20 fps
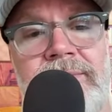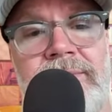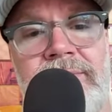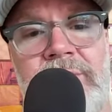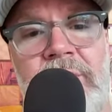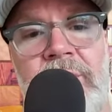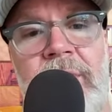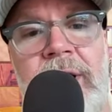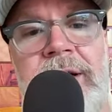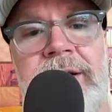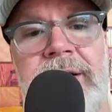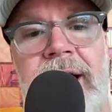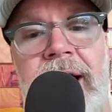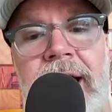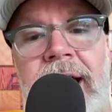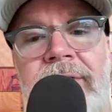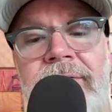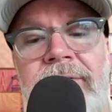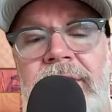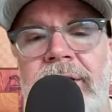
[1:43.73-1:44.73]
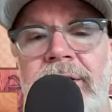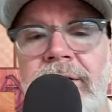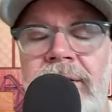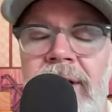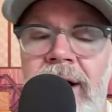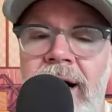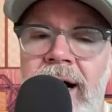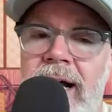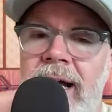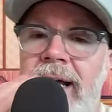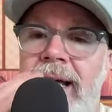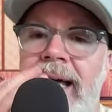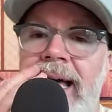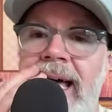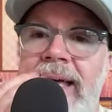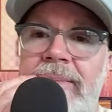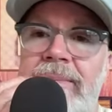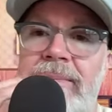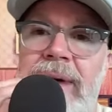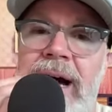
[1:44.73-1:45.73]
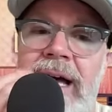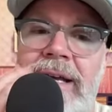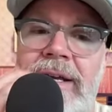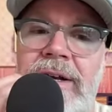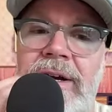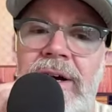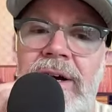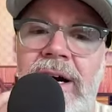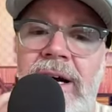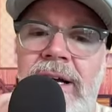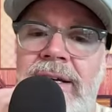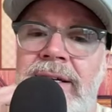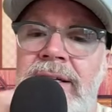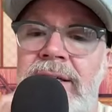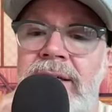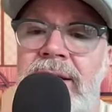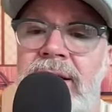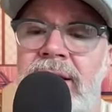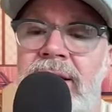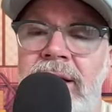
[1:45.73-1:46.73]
Thank great you. to have you. I had Mike on,